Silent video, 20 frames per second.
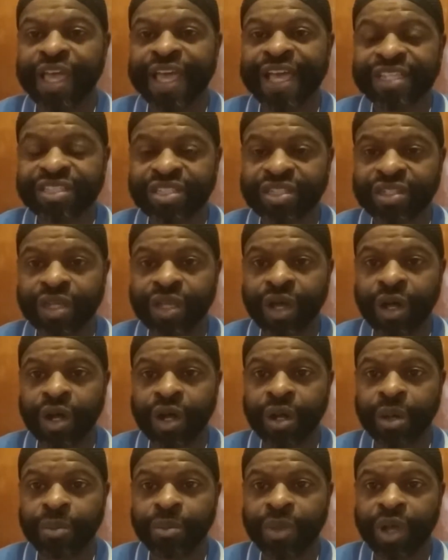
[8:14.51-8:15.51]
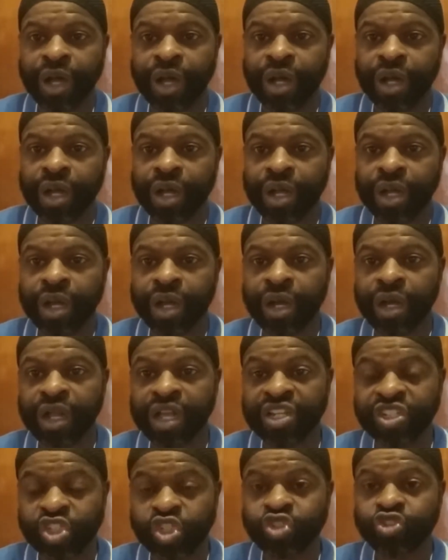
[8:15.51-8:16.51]
es- um, uh, uh,
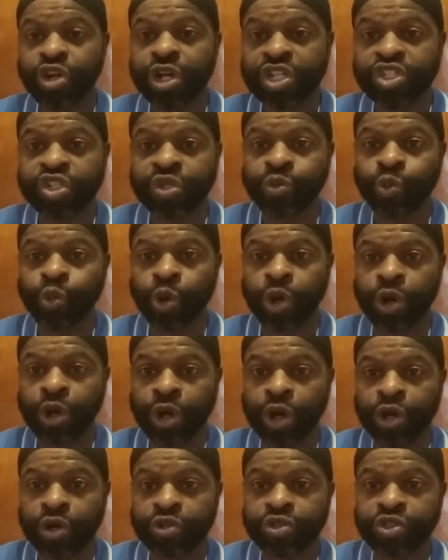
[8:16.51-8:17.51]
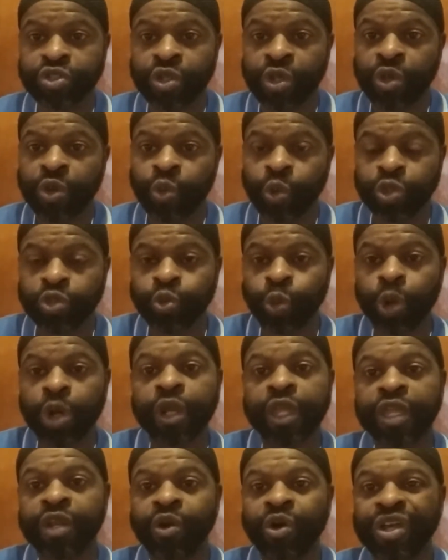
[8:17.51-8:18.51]
construction workers was
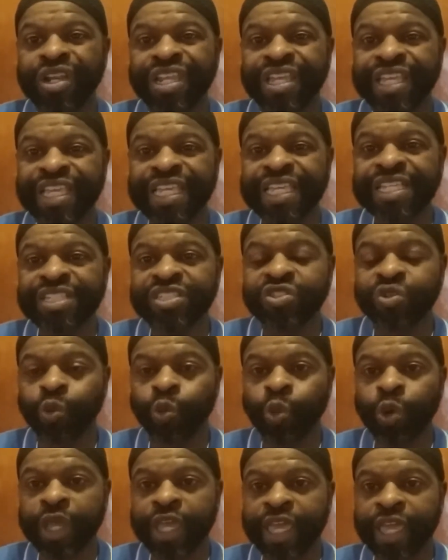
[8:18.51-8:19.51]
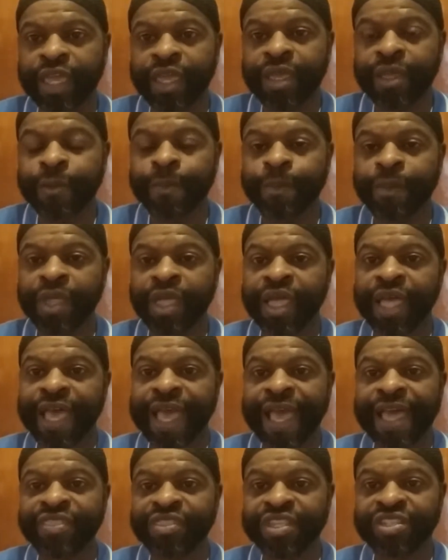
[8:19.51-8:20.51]
working on the east wing
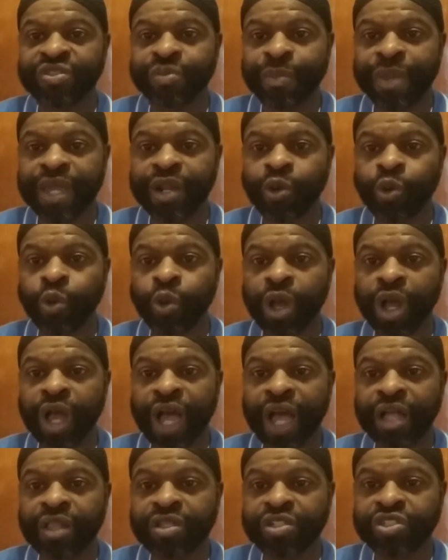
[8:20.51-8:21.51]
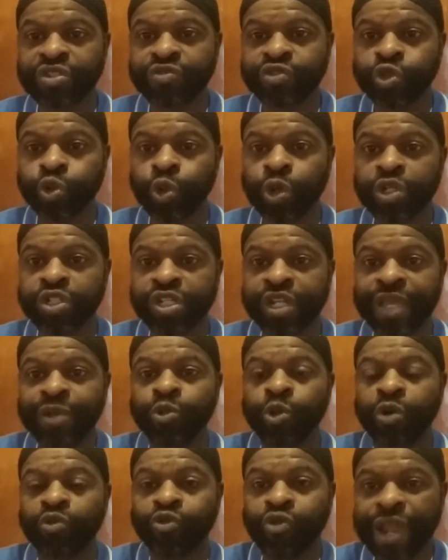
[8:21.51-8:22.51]
at this Medical College of Georgia. They
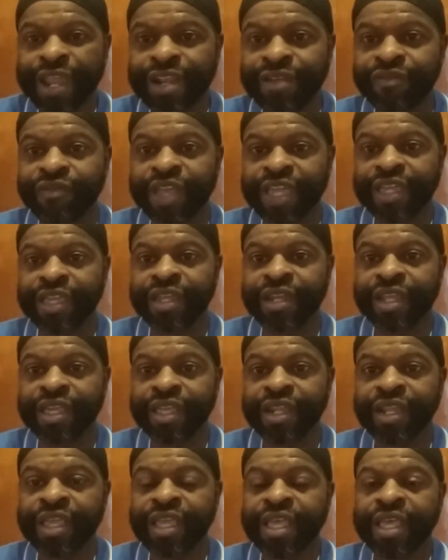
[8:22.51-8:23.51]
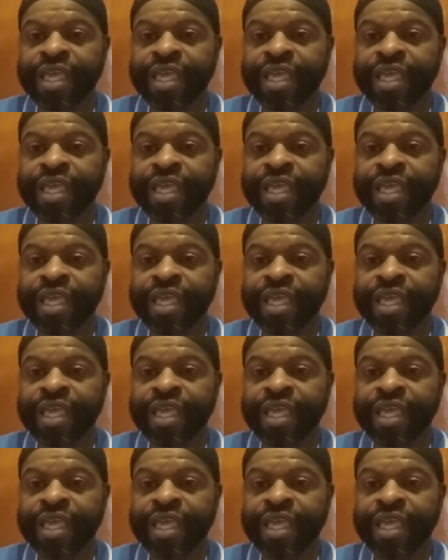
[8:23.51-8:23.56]
were renovating it.